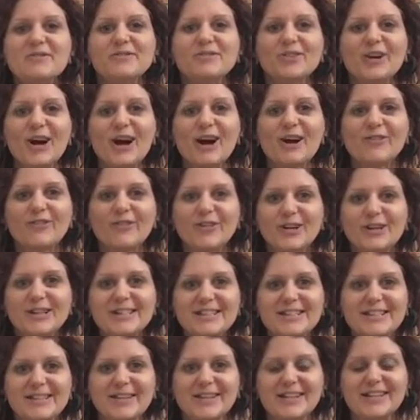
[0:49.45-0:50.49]
our
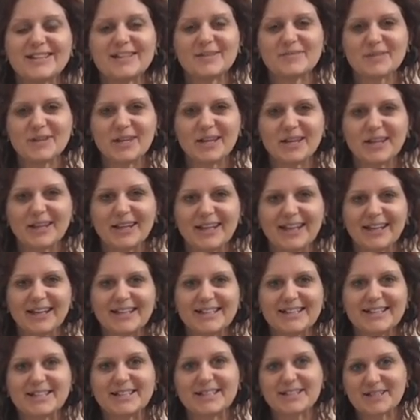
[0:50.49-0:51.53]
first series, I'm giggling
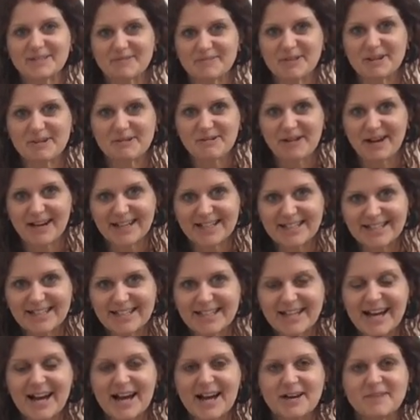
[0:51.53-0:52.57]
because this can be quite
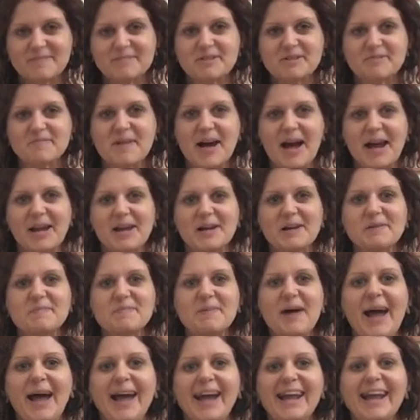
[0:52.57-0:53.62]
dramatic,
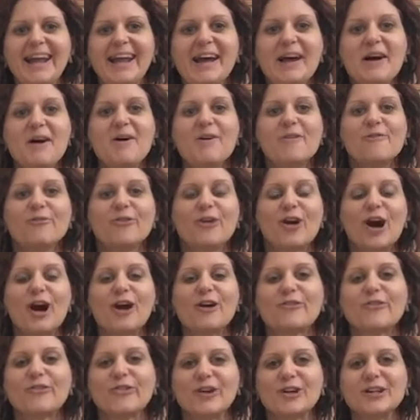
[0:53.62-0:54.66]
but for
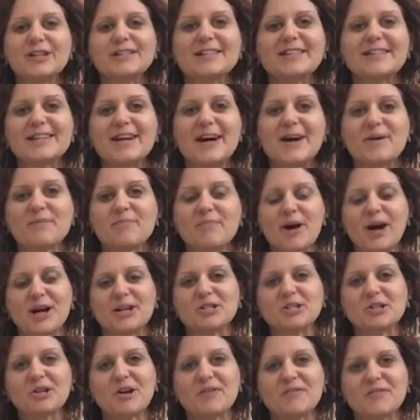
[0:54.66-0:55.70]
our first
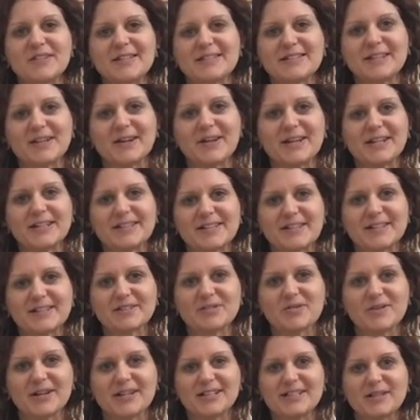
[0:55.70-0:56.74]
posture of this series is
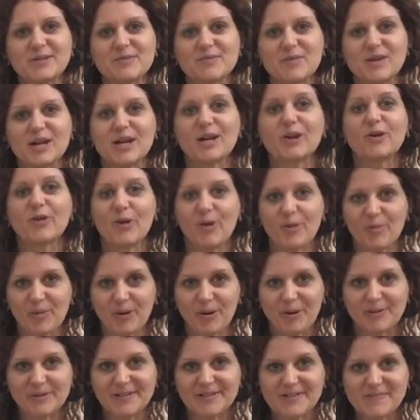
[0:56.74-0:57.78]
going to be crow
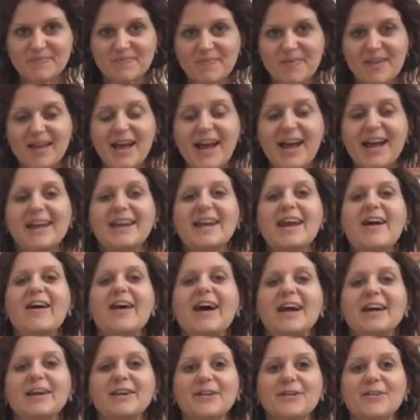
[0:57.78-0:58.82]
pose. Now,
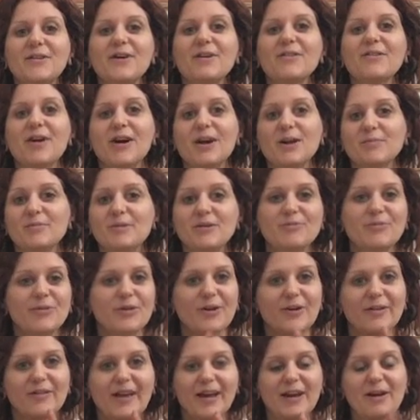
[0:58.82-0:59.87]
I know a lot of people
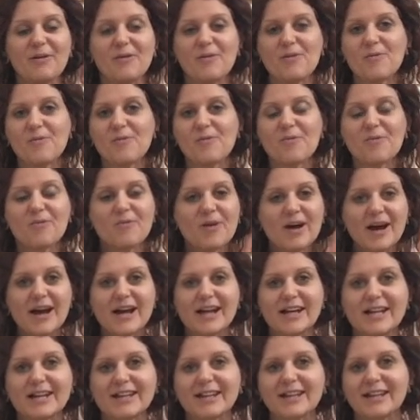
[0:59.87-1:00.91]
are like, what
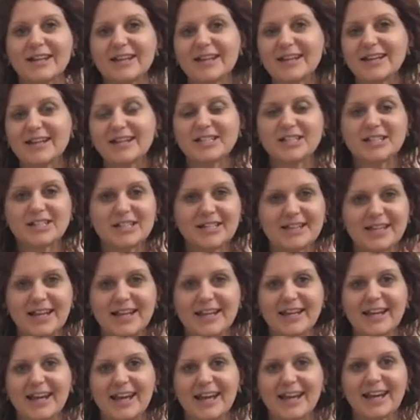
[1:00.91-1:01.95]
is she
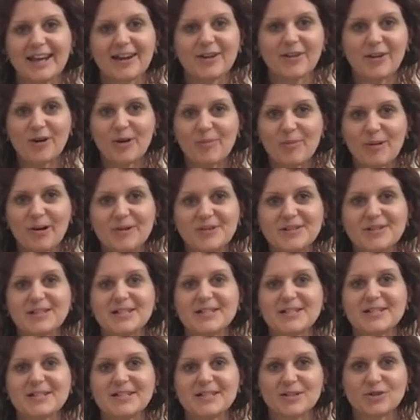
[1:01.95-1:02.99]
thinking? Crow pose
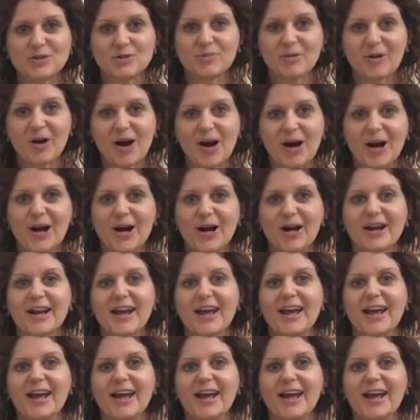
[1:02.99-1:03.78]
is super hard,